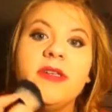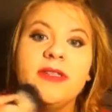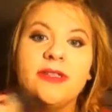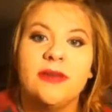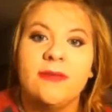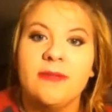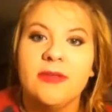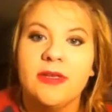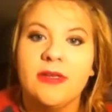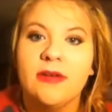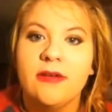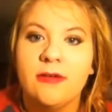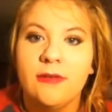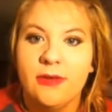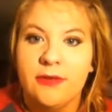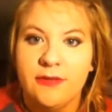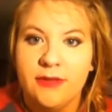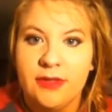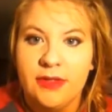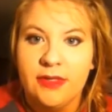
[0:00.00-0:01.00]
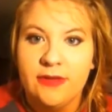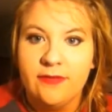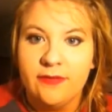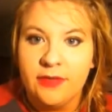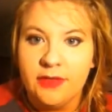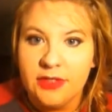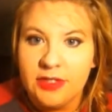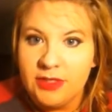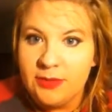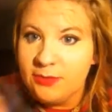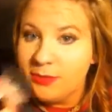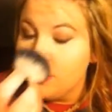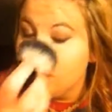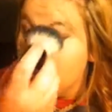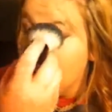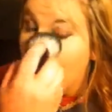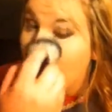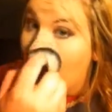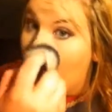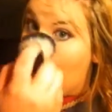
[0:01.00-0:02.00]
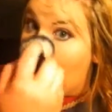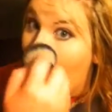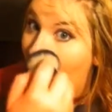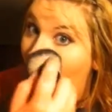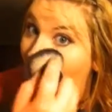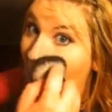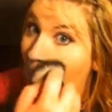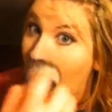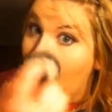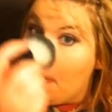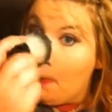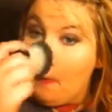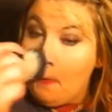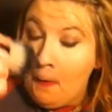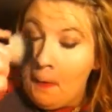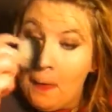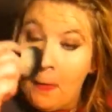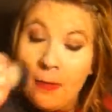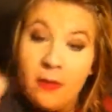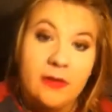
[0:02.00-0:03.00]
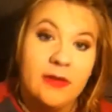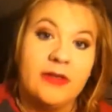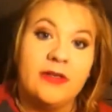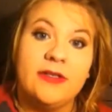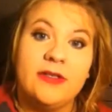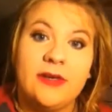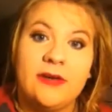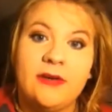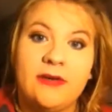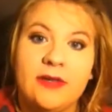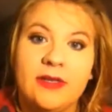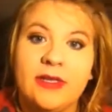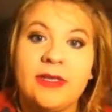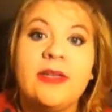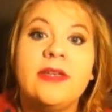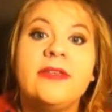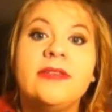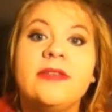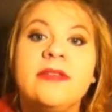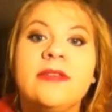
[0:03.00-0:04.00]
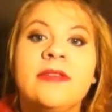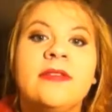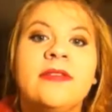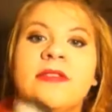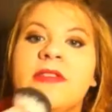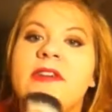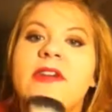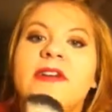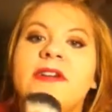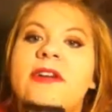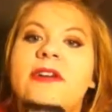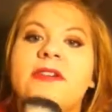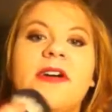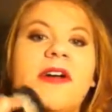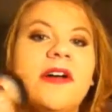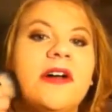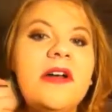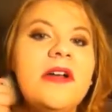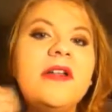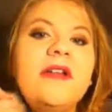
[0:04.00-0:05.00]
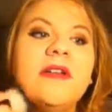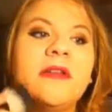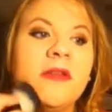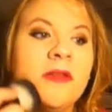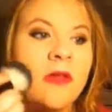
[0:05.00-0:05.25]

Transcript: get something equivalent for cheaper? There are certain things that are not,